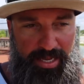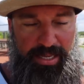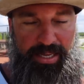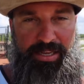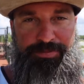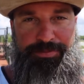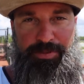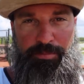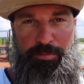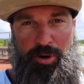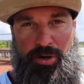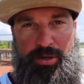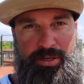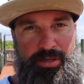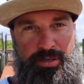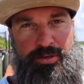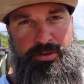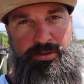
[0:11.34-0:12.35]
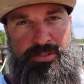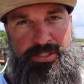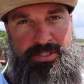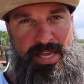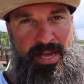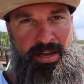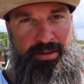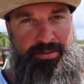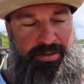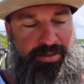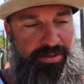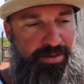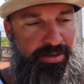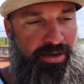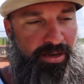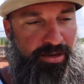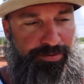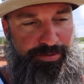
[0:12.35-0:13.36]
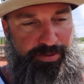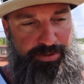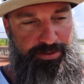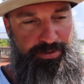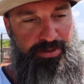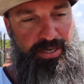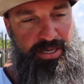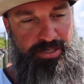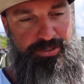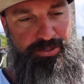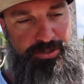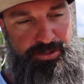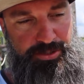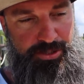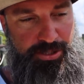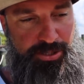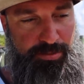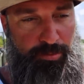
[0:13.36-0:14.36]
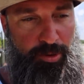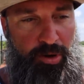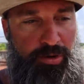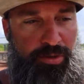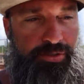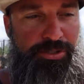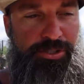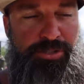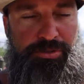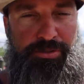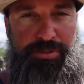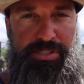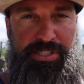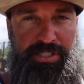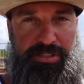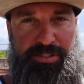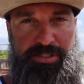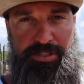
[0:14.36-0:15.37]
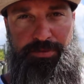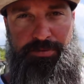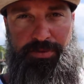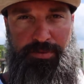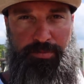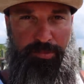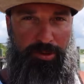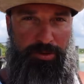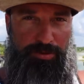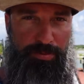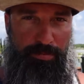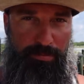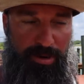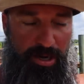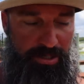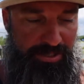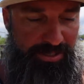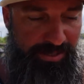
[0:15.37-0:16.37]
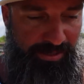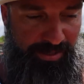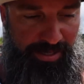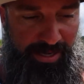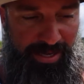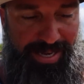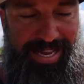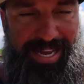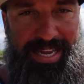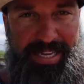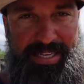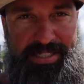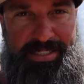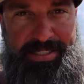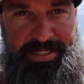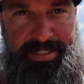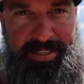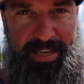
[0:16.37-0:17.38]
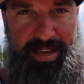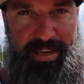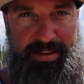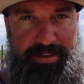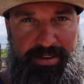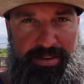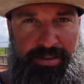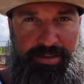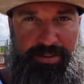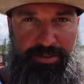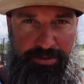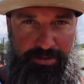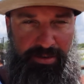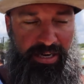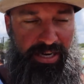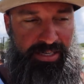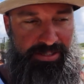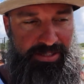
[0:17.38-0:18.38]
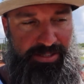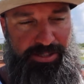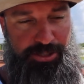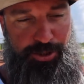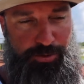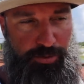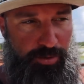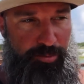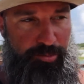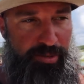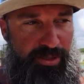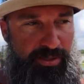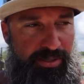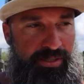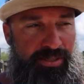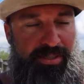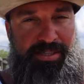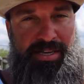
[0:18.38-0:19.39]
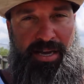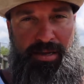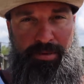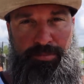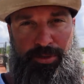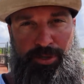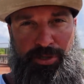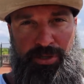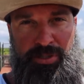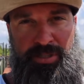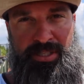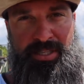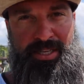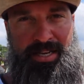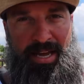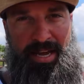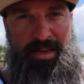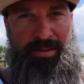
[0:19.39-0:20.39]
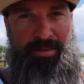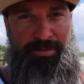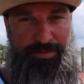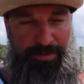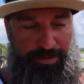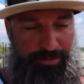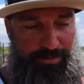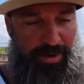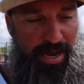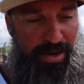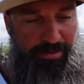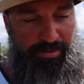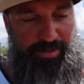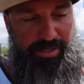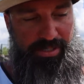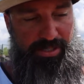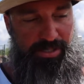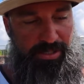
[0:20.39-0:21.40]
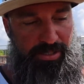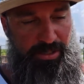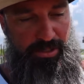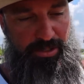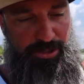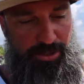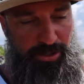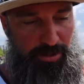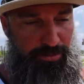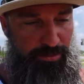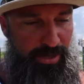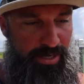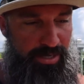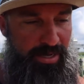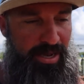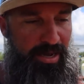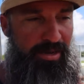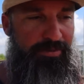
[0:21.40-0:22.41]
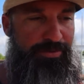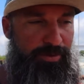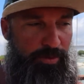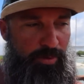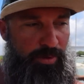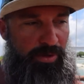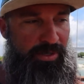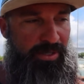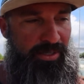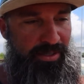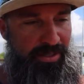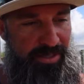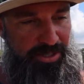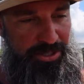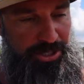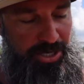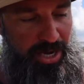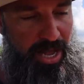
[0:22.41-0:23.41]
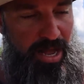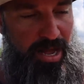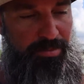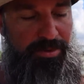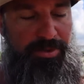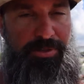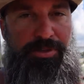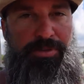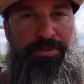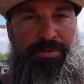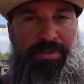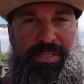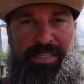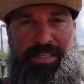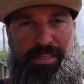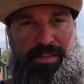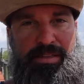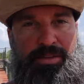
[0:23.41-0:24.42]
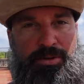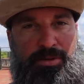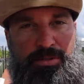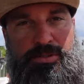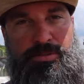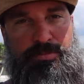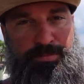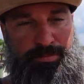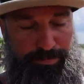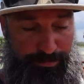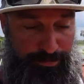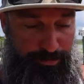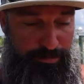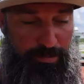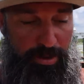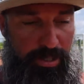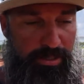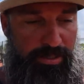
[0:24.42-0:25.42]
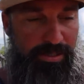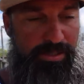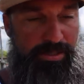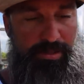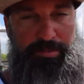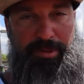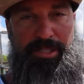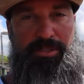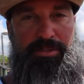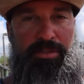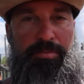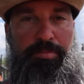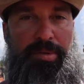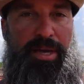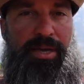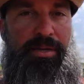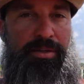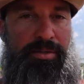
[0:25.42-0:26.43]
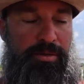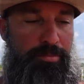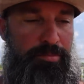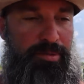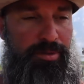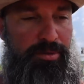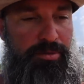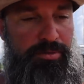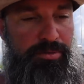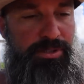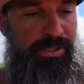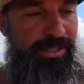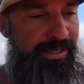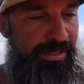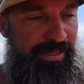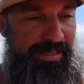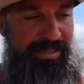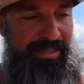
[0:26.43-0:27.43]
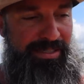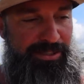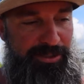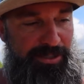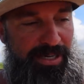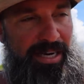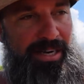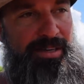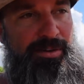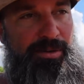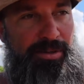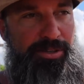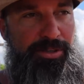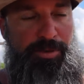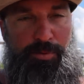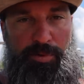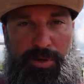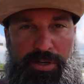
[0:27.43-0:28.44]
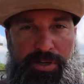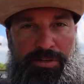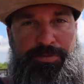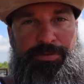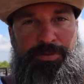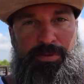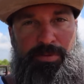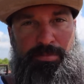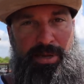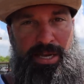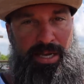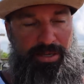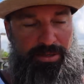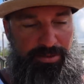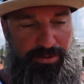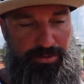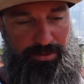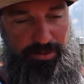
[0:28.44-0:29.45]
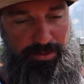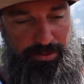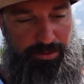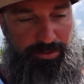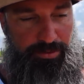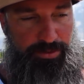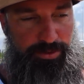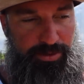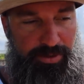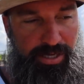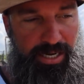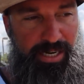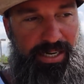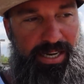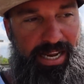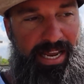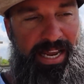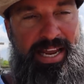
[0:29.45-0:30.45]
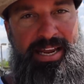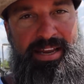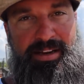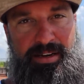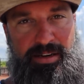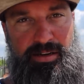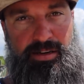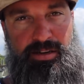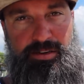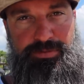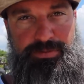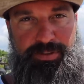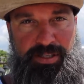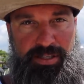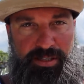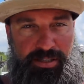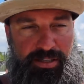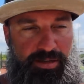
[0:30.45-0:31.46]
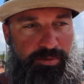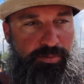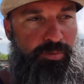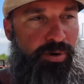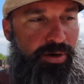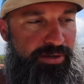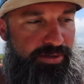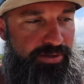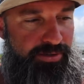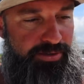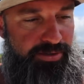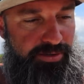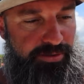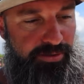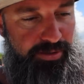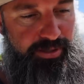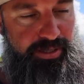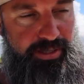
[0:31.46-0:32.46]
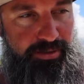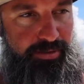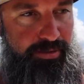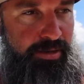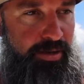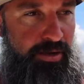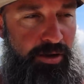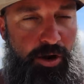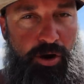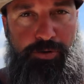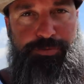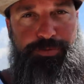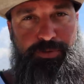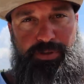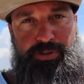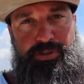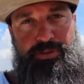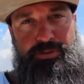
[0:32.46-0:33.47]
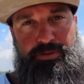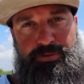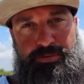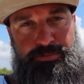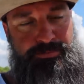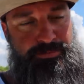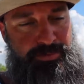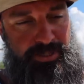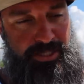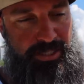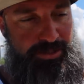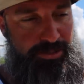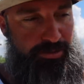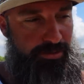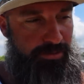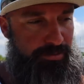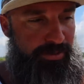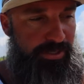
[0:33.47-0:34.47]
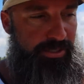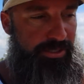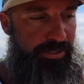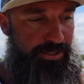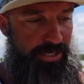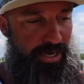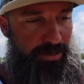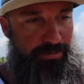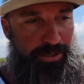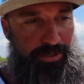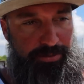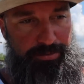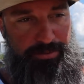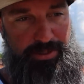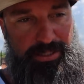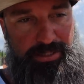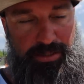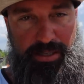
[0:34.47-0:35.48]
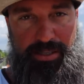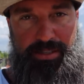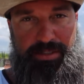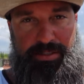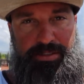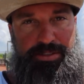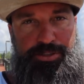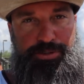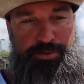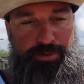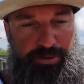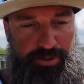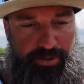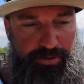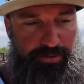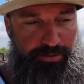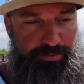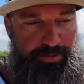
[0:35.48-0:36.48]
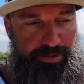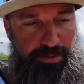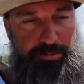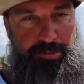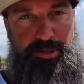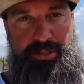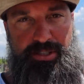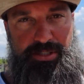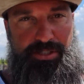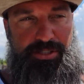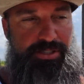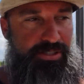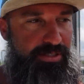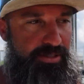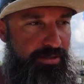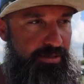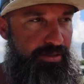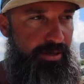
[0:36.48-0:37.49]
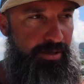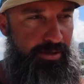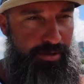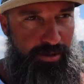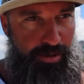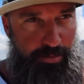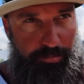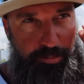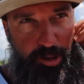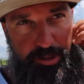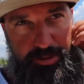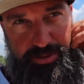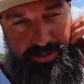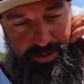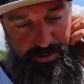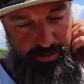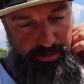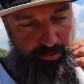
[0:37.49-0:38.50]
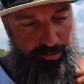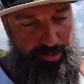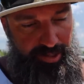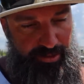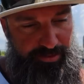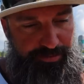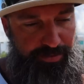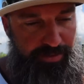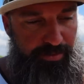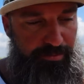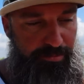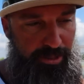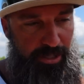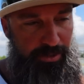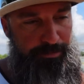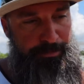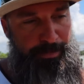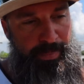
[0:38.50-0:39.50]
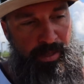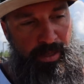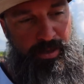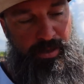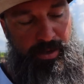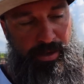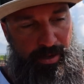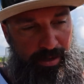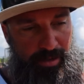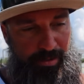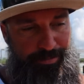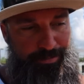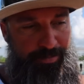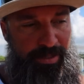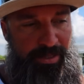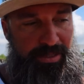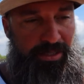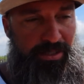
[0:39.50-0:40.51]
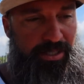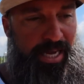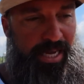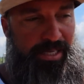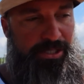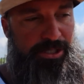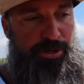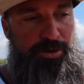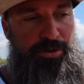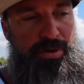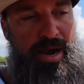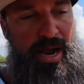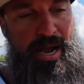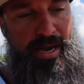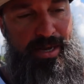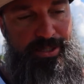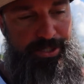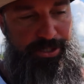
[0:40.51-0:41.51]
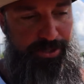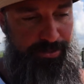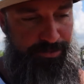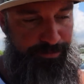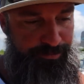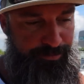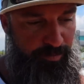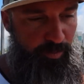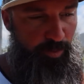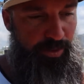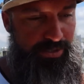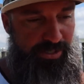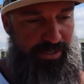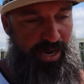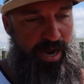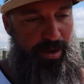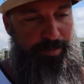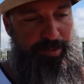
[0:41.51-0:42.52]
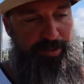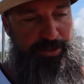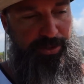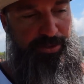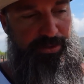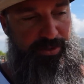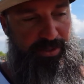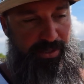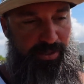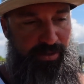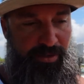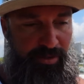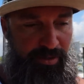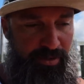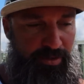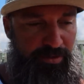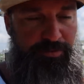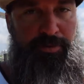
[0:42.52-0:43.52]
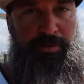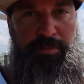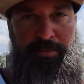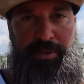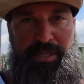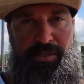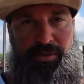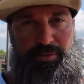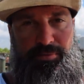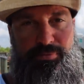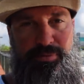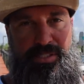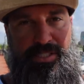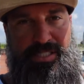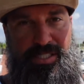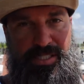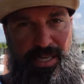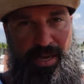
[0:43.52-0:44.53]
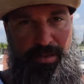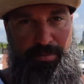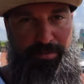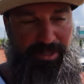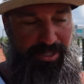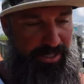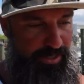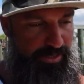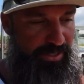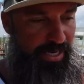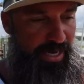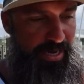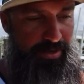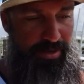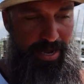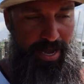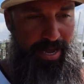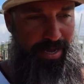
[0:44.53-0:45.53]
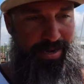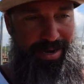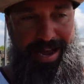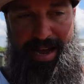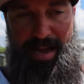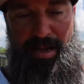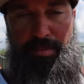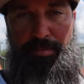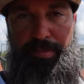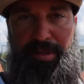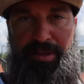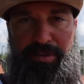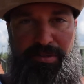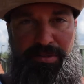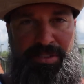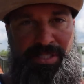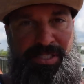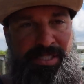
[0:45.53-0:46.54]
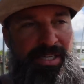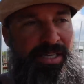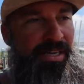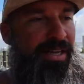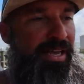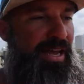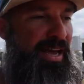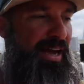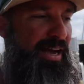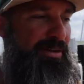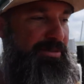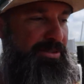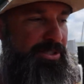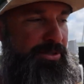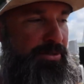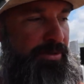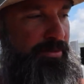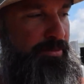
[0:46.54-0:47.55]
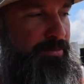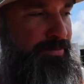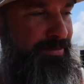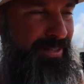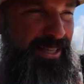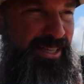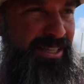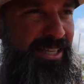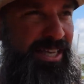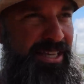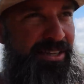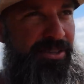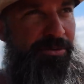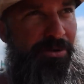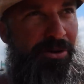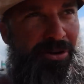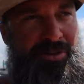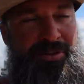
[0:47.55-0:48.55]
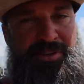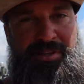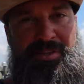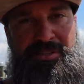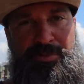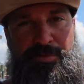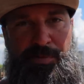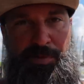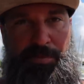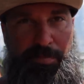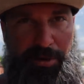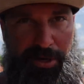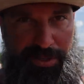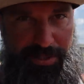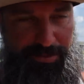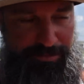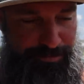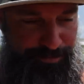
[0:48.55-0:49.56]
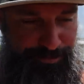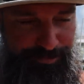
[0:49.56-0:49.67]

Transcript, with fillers: If the market goes down enough and you guys are smart and strategic with both money and debt, you guys in a short period of time could get out of the rat race. So right now, if you're working in a job and you need those monies to basically pay your bills, you're kind of you're working for the man you you you're kind of handcuffed in what you're doing and hopefully you guys are in a job that you really like and enjoy and the money is just a, a bonus or a benefit but um, the last crash was an opportunity for me to reset because i had high bills i was doing a lot of the wrong things with money